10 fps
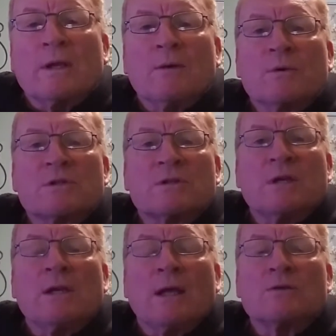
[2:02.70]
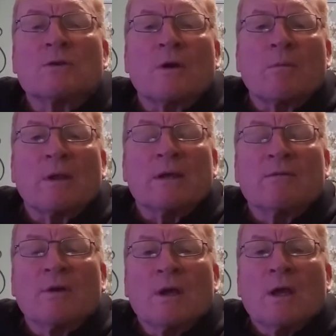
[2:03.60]
was a teenager, I
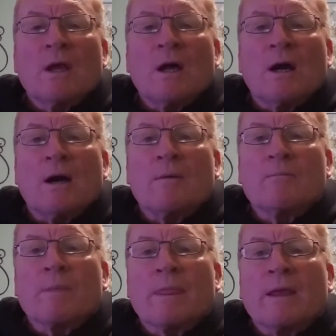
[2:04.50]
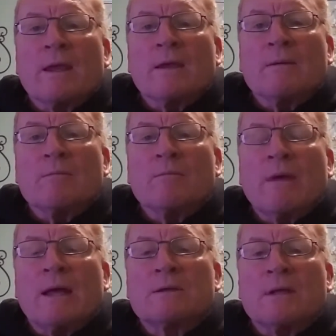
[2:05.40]
believe, um, he
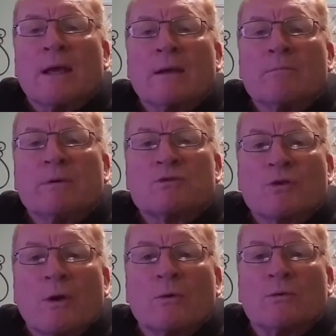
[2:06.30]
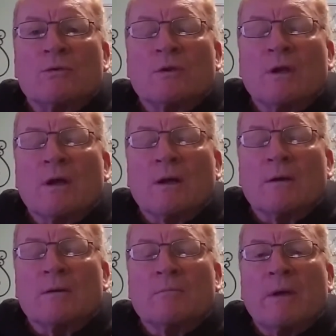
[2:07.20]
met and betrothed
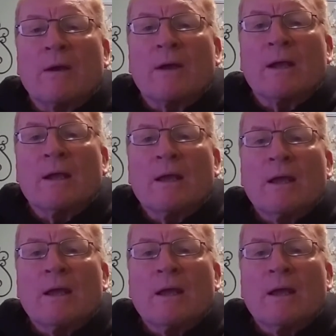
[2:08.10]
uh, Mary.